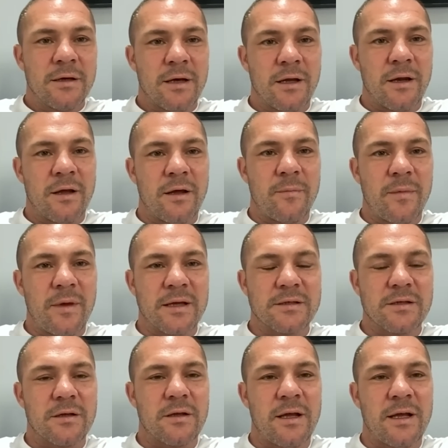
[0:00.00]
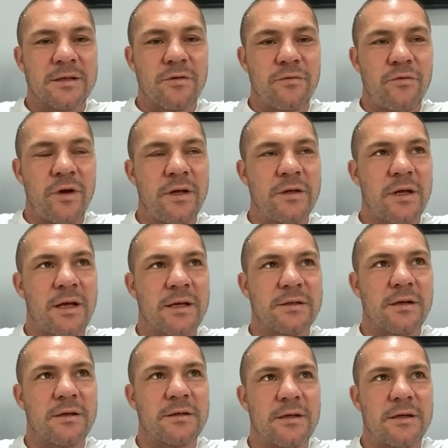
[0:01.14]
and um, he has a he has a reason. He has
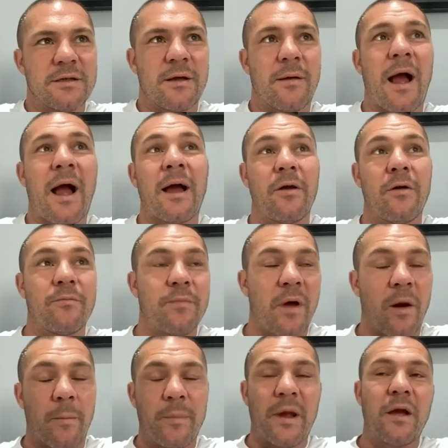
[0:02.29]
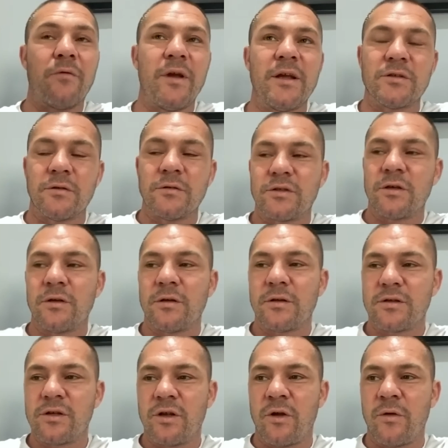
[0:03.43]
he's a higher, a bigger reason to
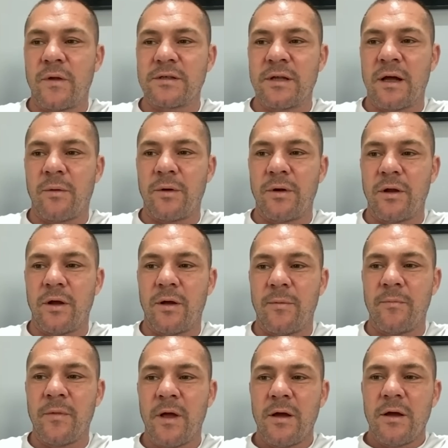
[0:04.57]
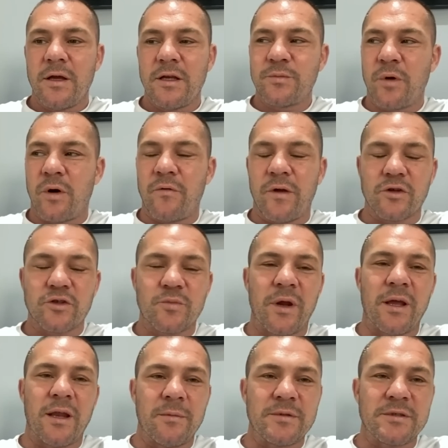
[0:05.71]
to do this now, and um, he's put a real
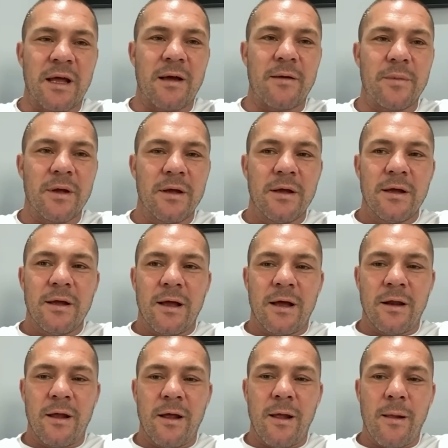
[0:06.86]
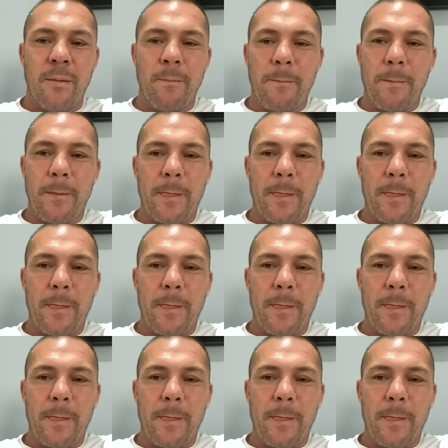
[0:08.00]
spring in himself step. And um,